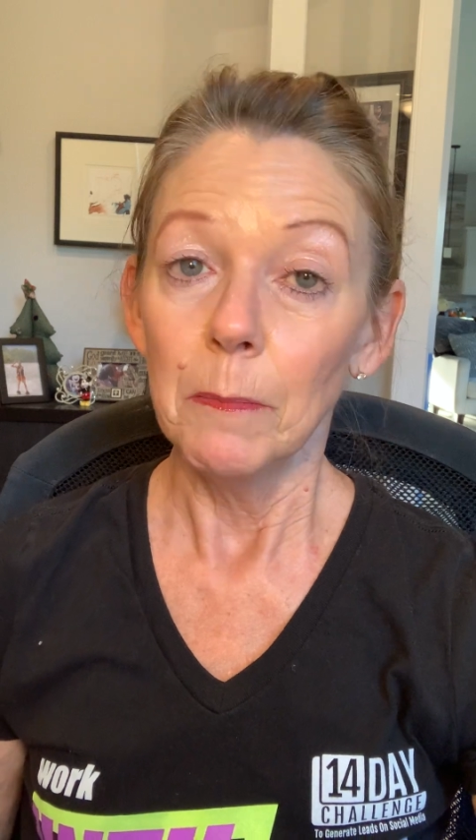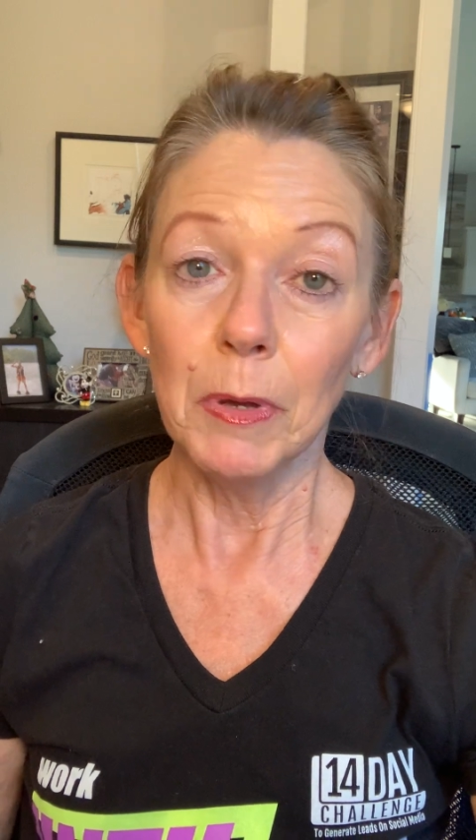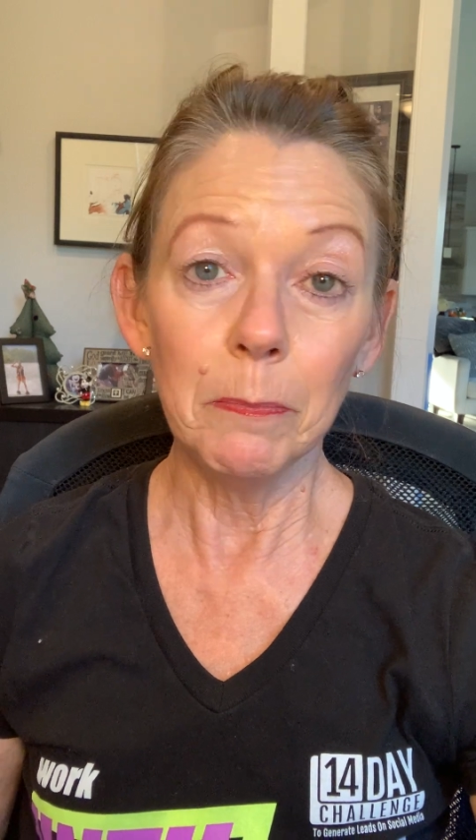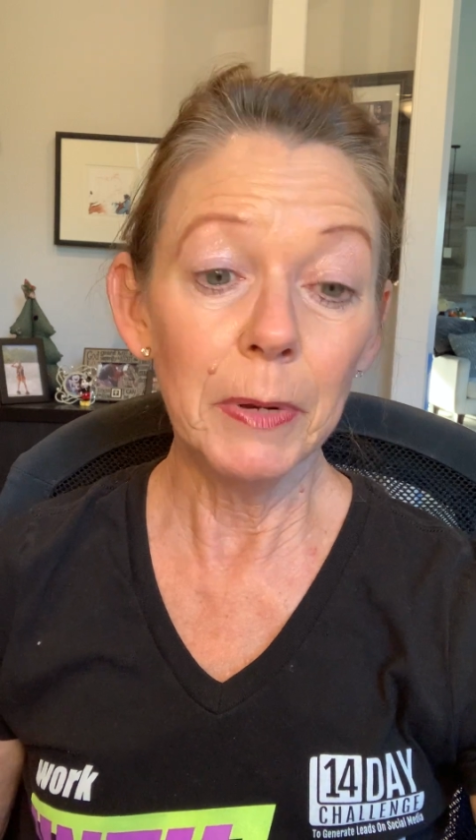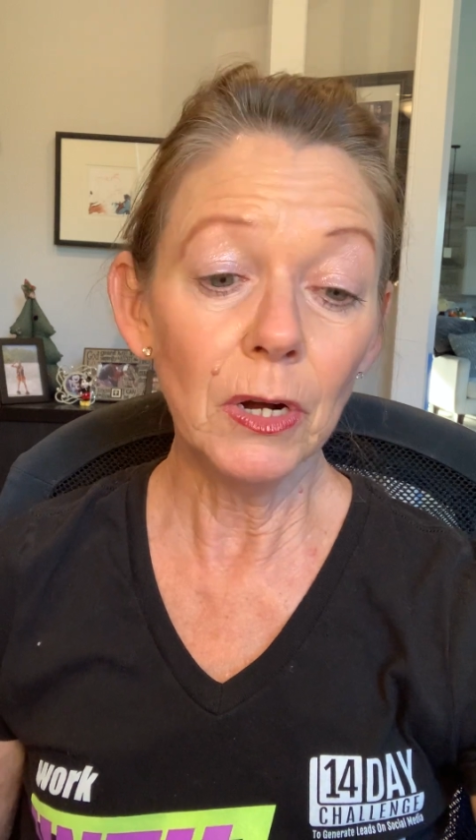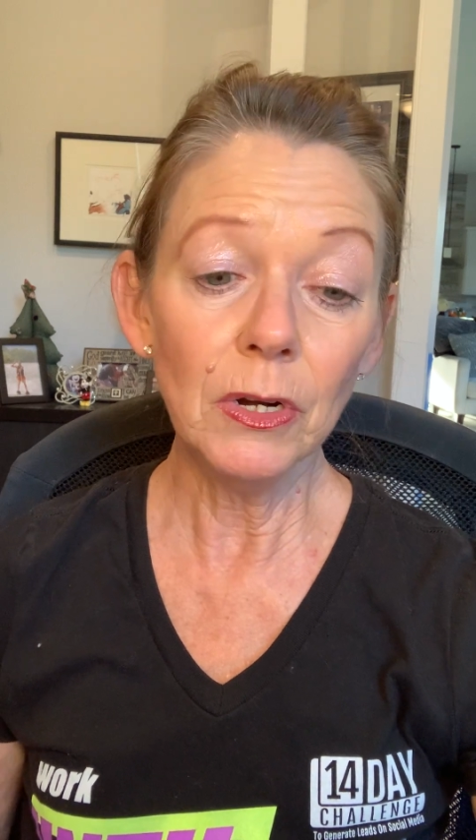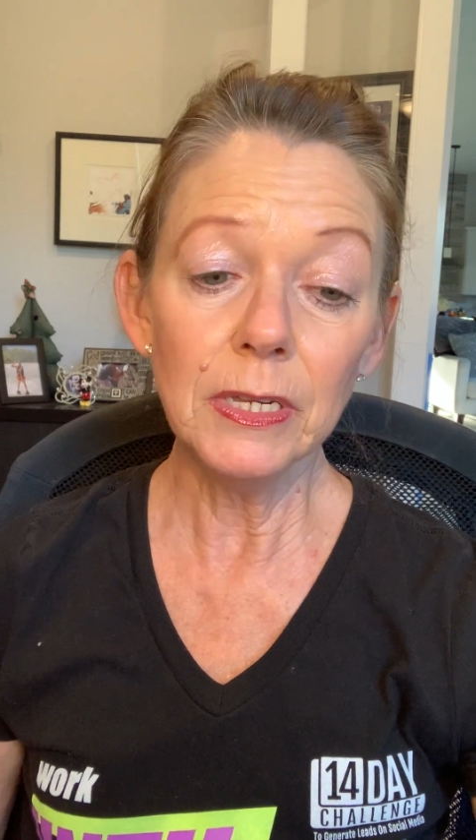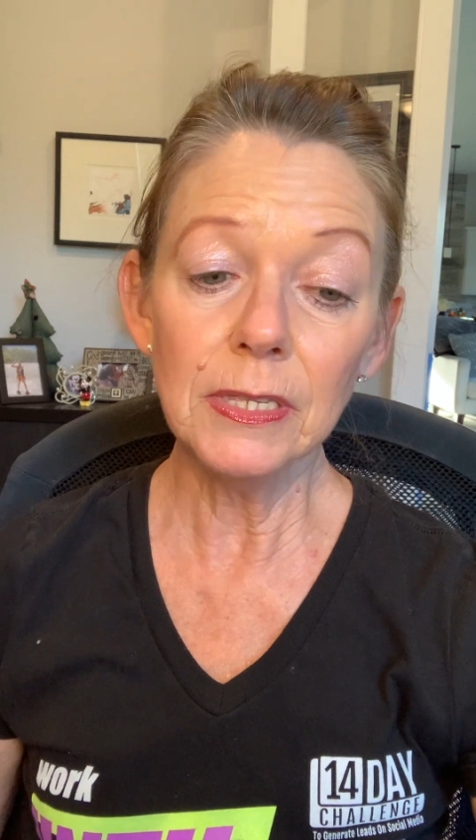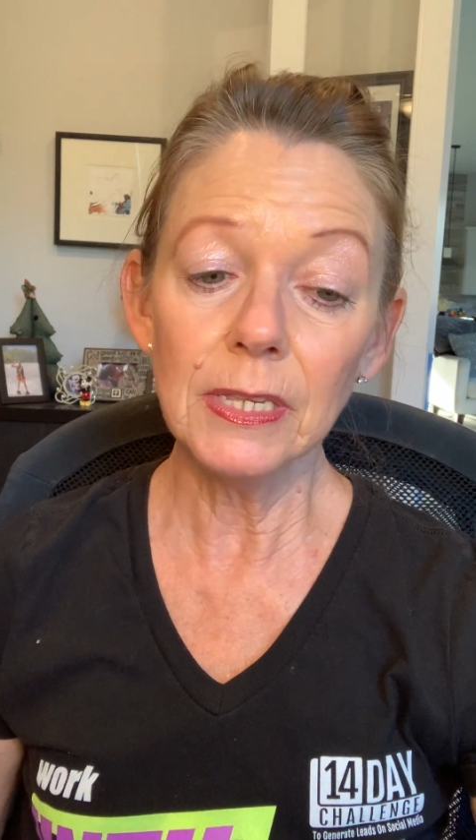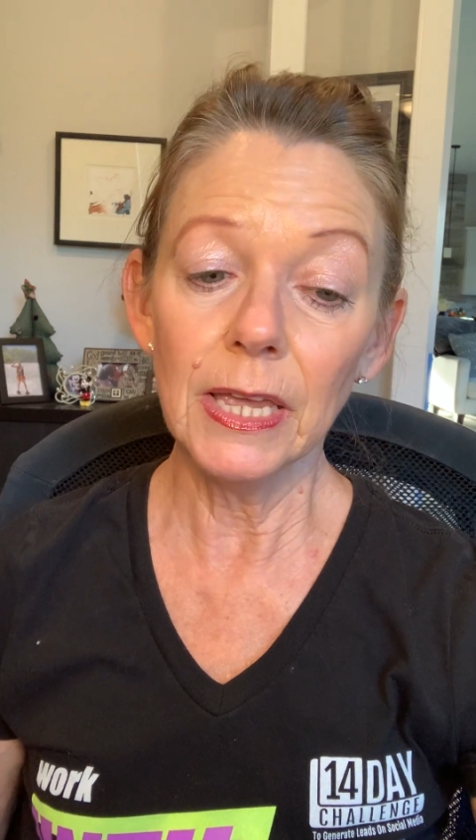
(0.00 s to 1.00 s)
But
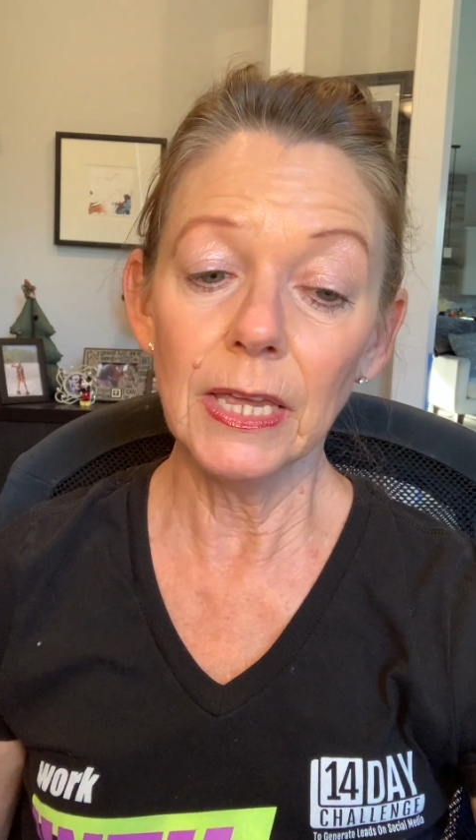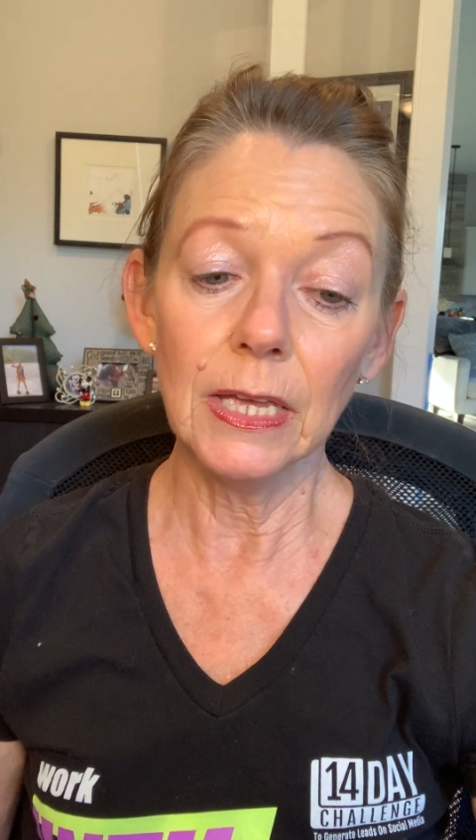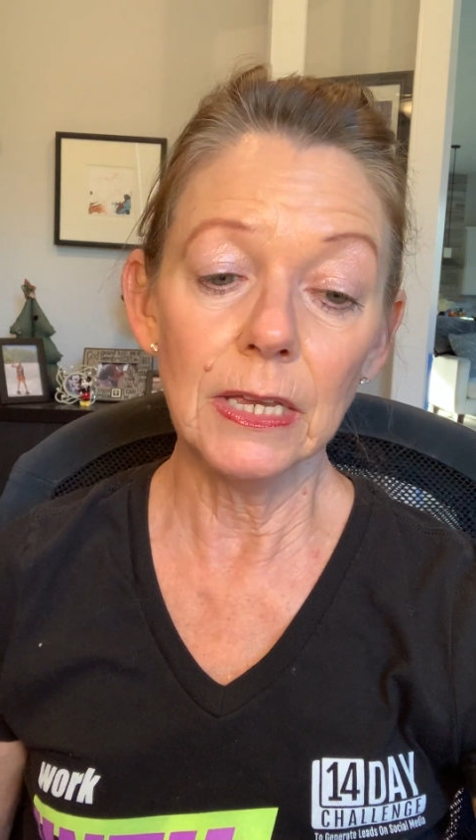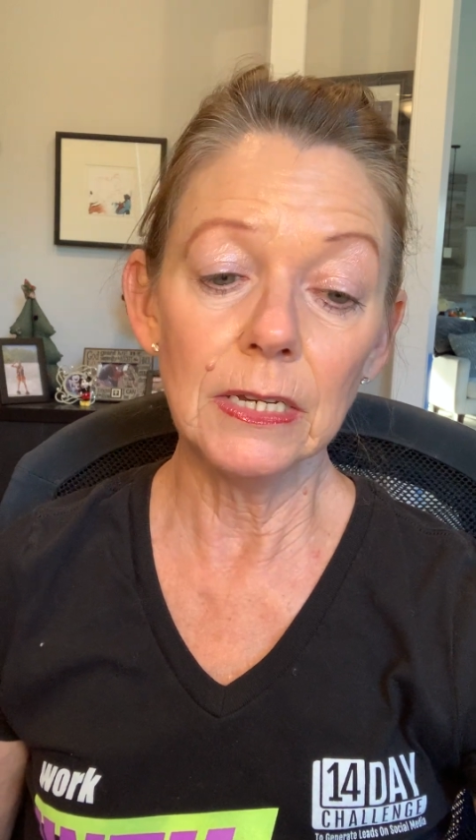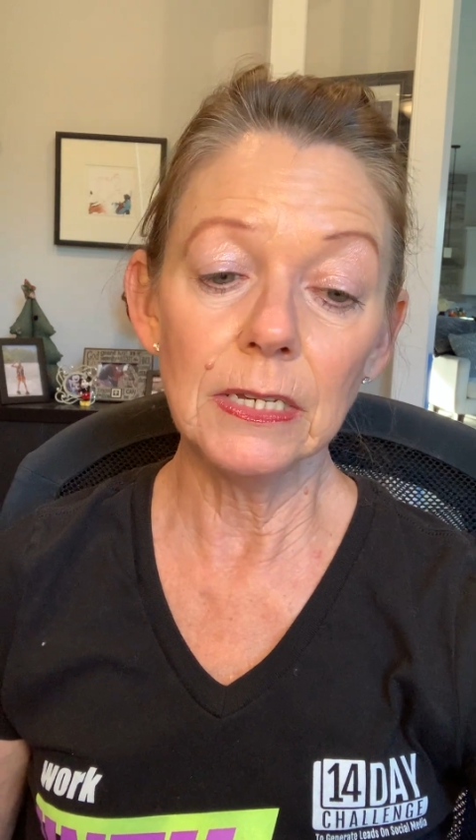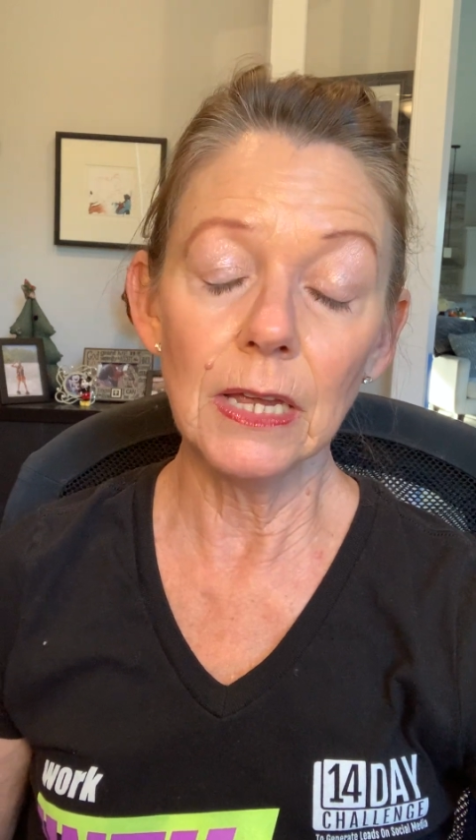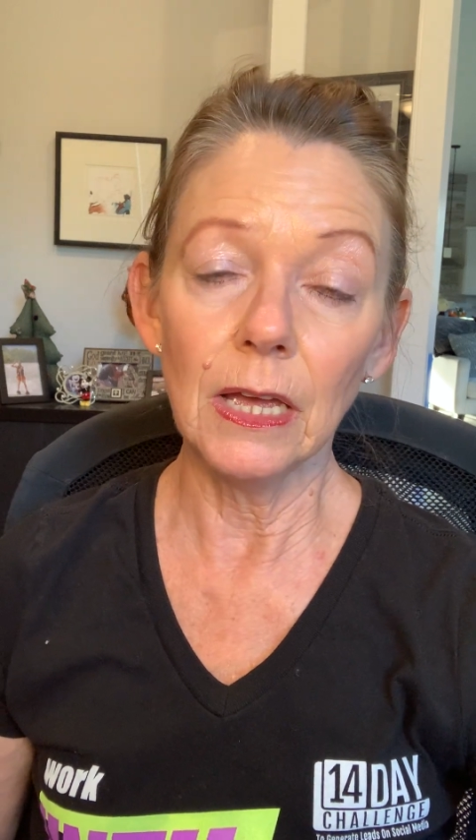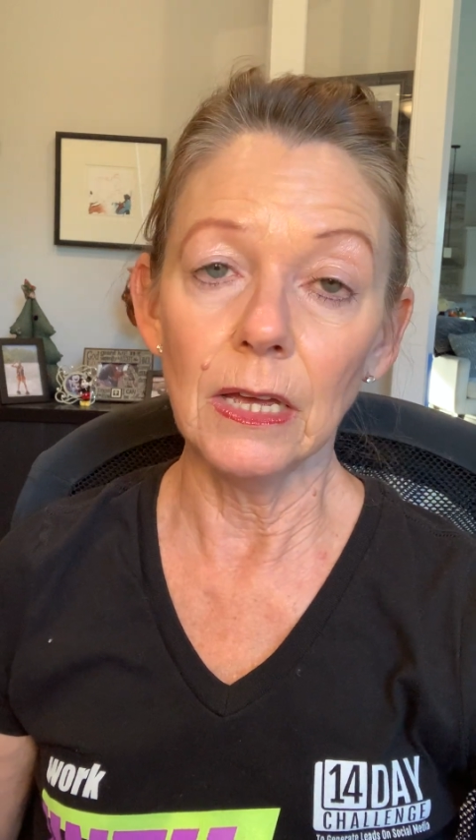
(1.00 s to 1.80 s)
berries and